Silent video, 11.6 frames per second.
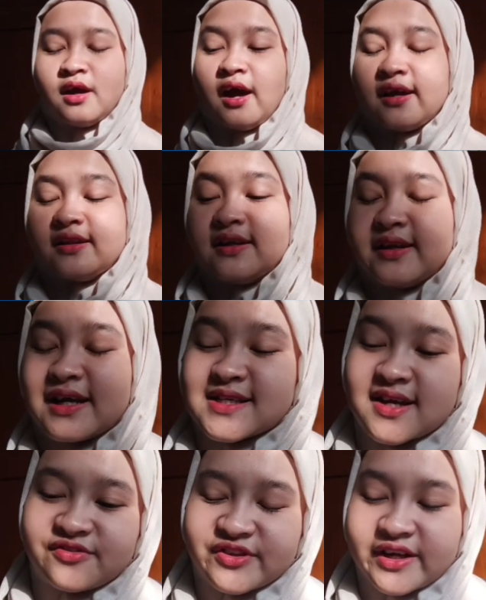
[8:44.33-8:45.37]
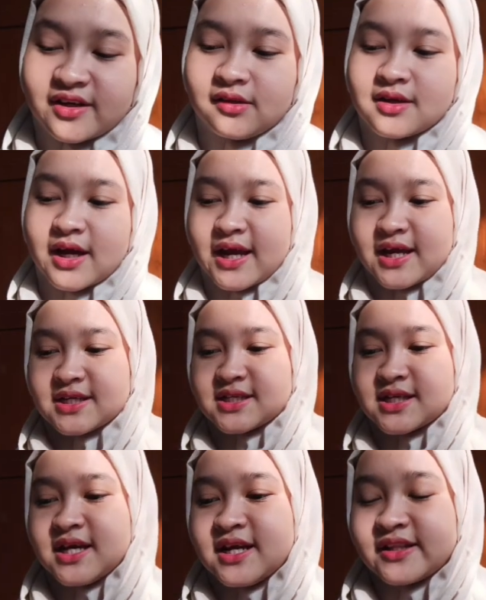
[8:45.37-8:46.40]
And the next article
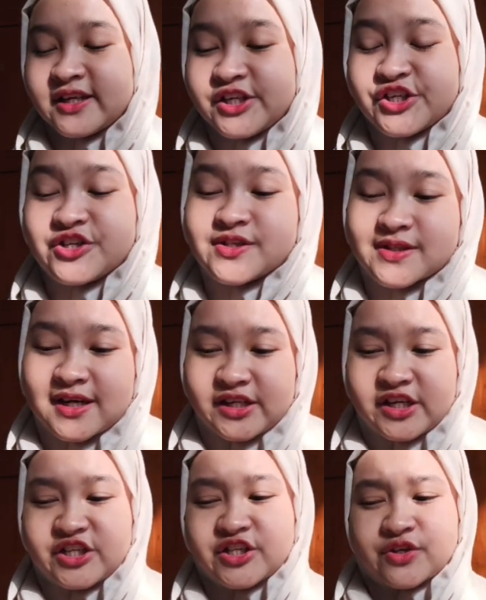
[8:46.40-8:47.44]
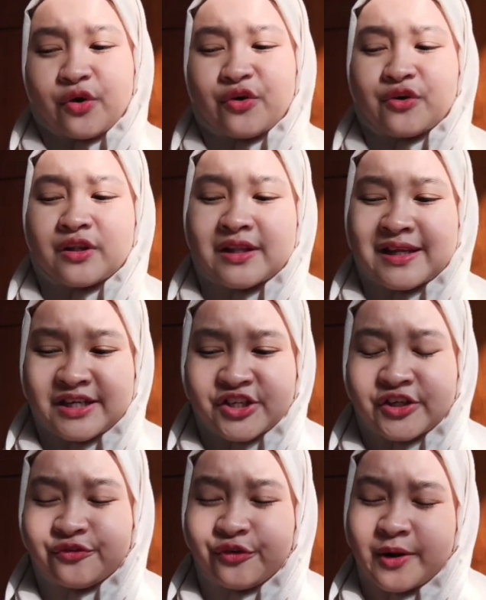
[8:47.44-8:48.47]
is Teacher Strategies on
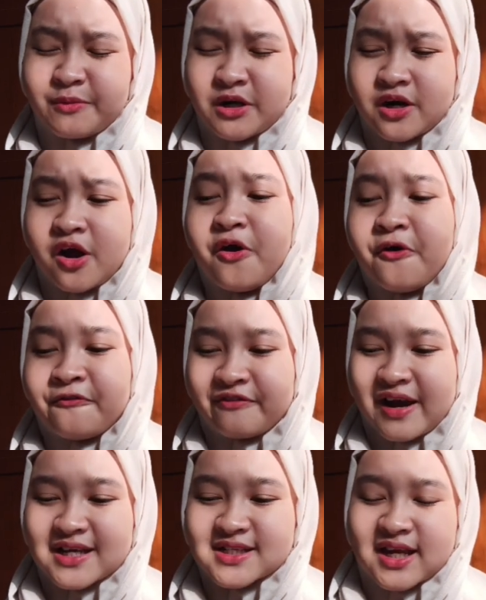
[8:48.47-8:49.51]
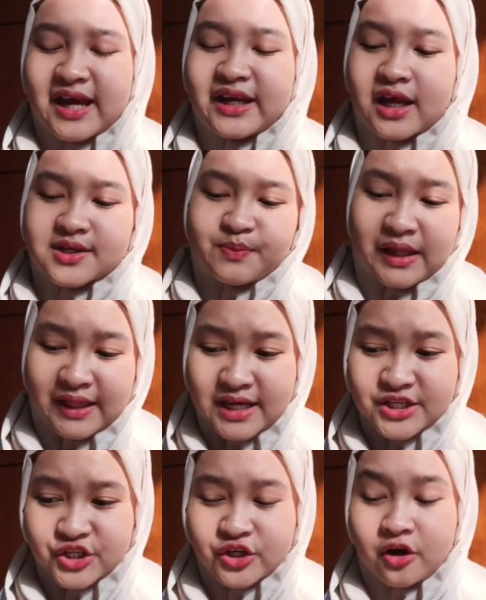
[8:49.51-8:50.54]
Teaching Grammar, Facts and
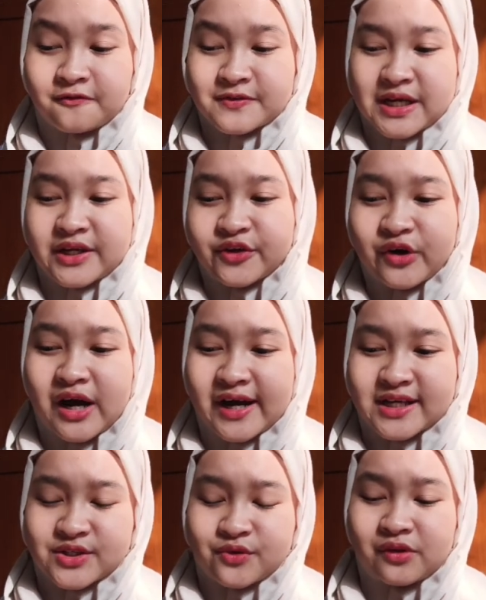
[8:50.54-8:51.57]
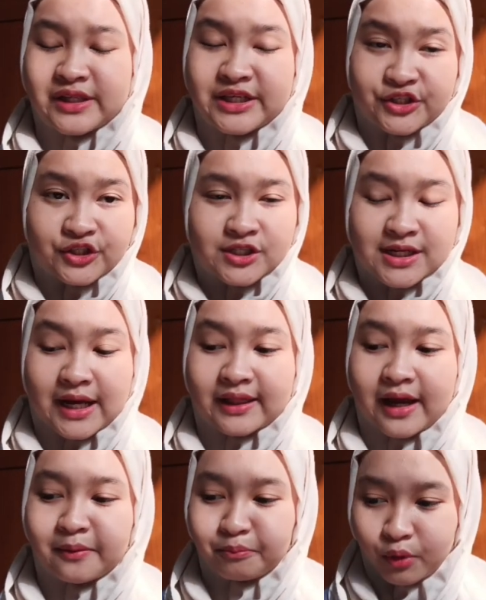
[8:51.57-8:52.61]
Expectation of Senior High School Teachers at
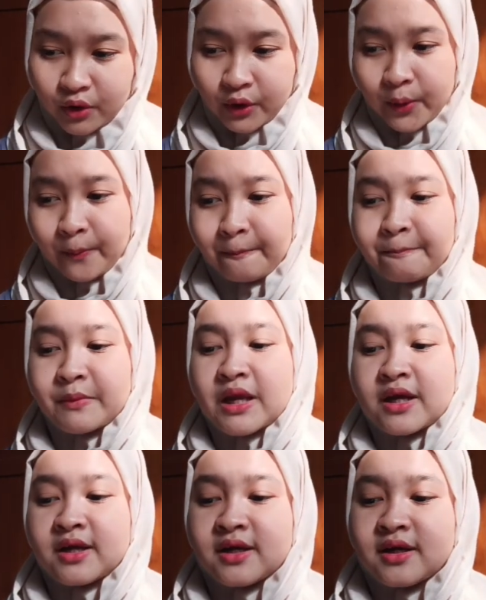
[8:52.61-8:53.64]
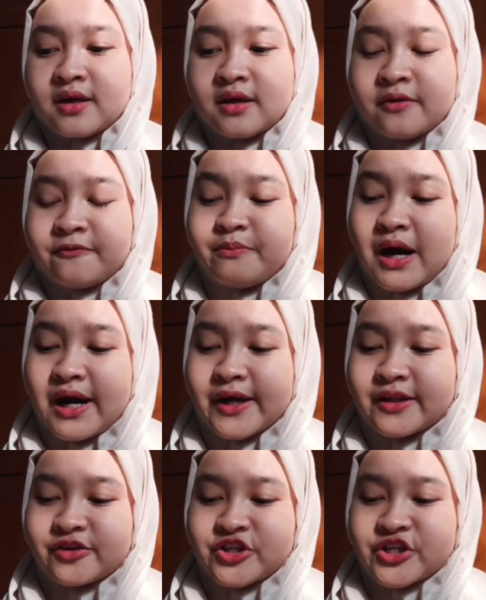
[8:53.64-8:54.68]
Anbon
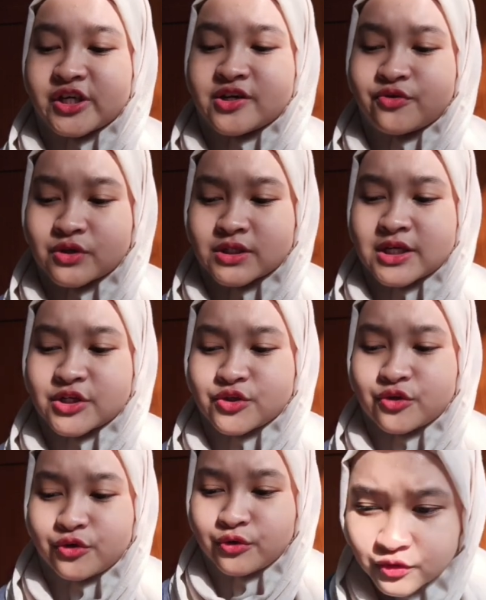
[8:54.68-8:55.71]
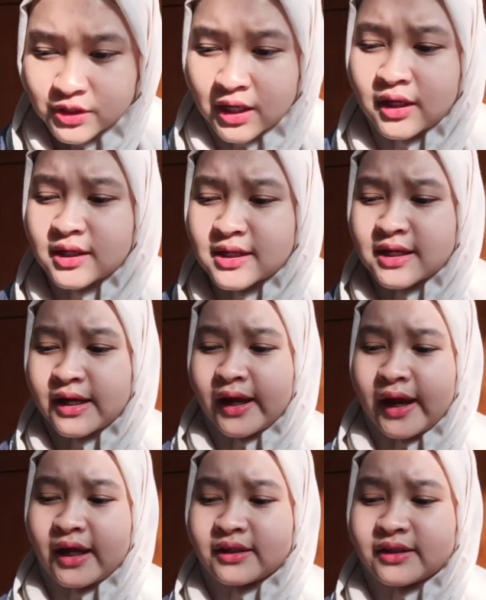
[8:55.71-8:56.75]
by Tricia Rosa Souza
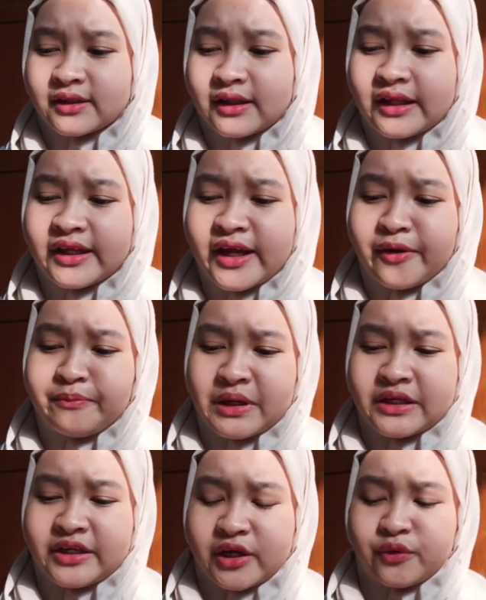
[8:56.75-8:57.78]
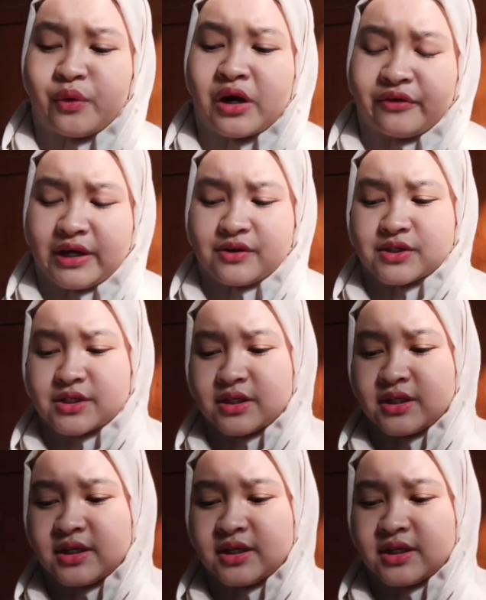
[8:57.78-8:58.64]
and Leliamin Yanuarios.